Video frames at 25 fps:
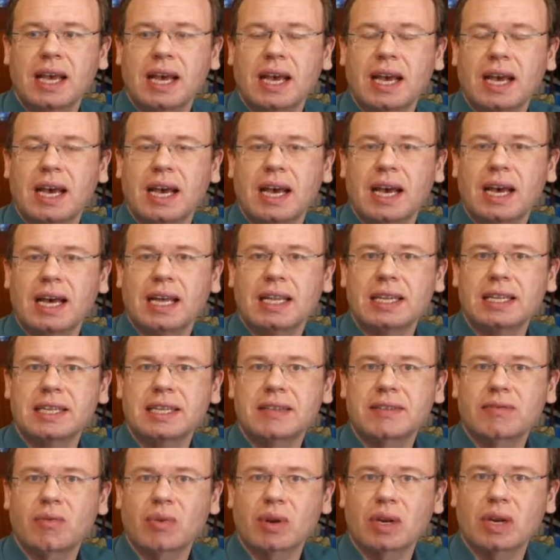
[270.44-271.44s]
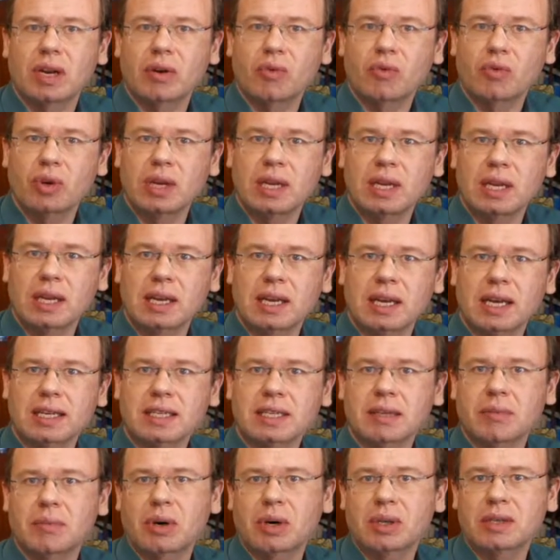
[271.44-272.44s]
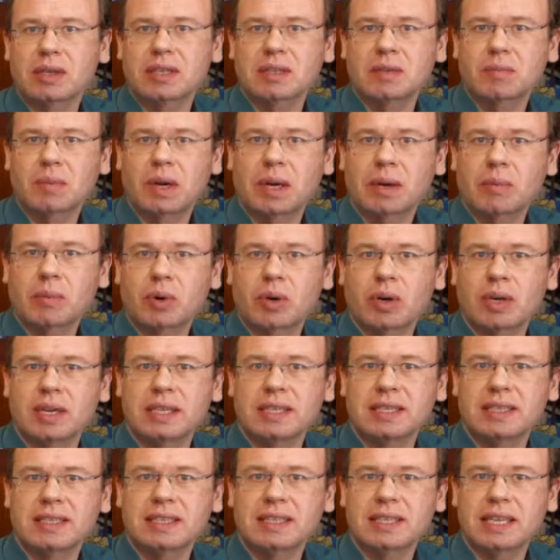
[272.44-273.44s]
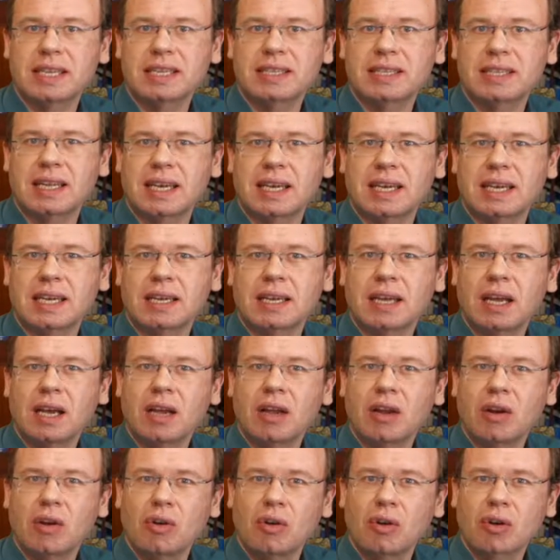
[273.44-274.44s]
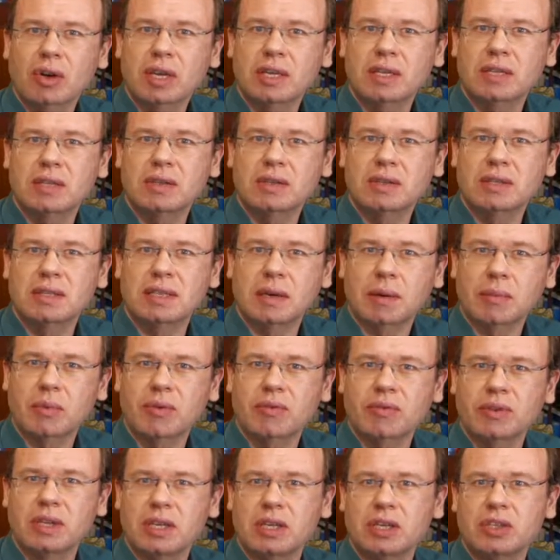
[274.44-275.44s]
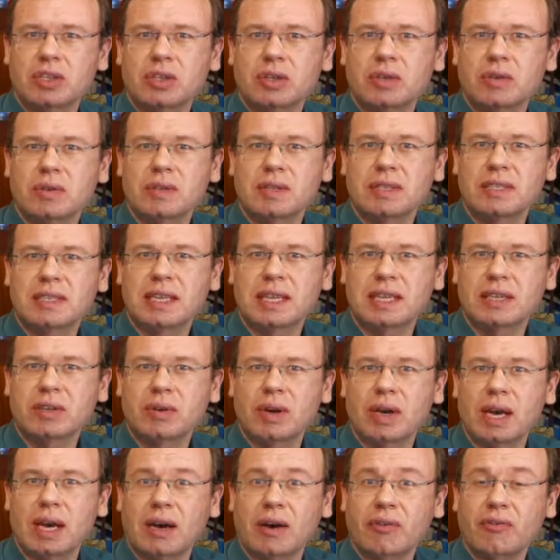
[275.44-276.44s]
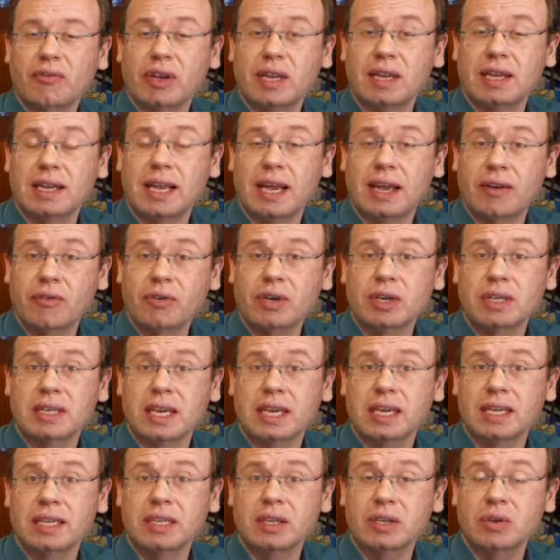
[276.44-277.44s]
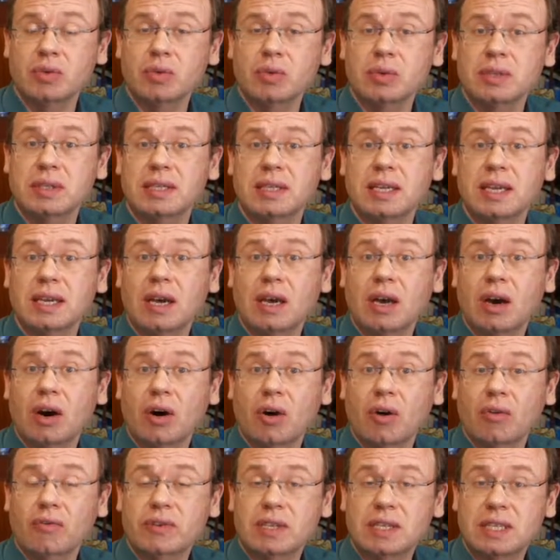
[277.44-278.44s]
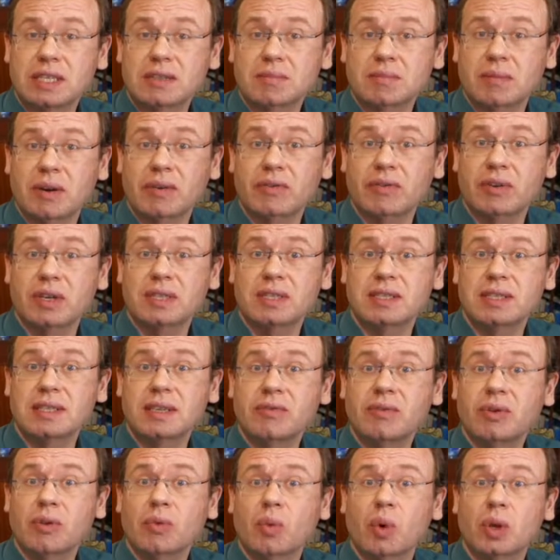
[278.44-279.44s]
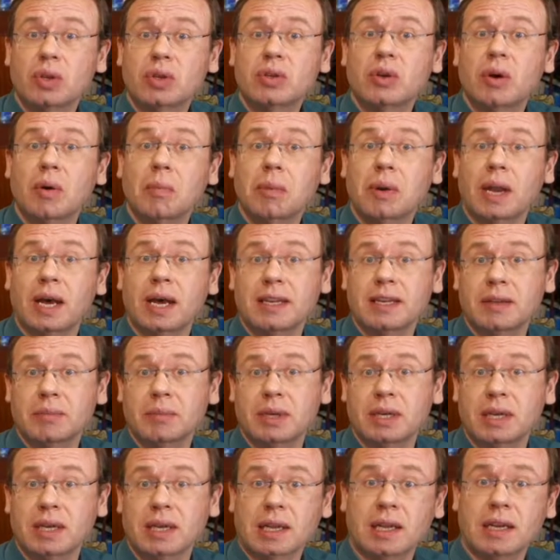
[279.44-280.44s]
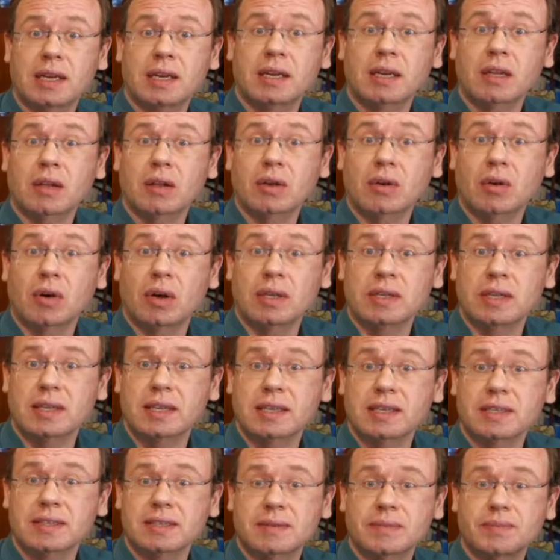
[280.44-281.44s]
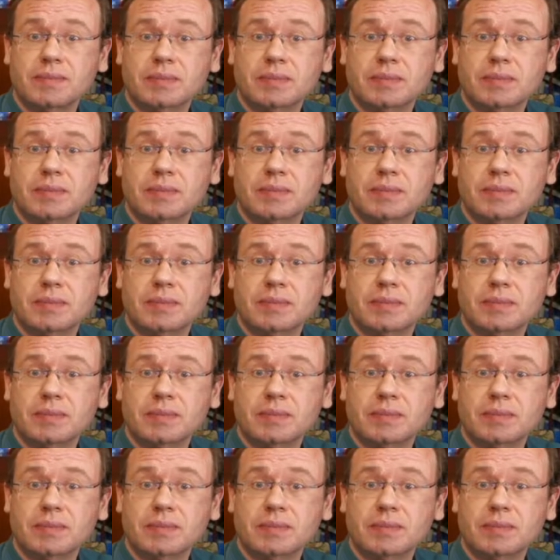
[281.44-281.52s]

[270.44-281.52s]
And what I really liked about this paper is that they look into some of the issues that you have in everyday use of these methods if you want to apply them in a clinical context.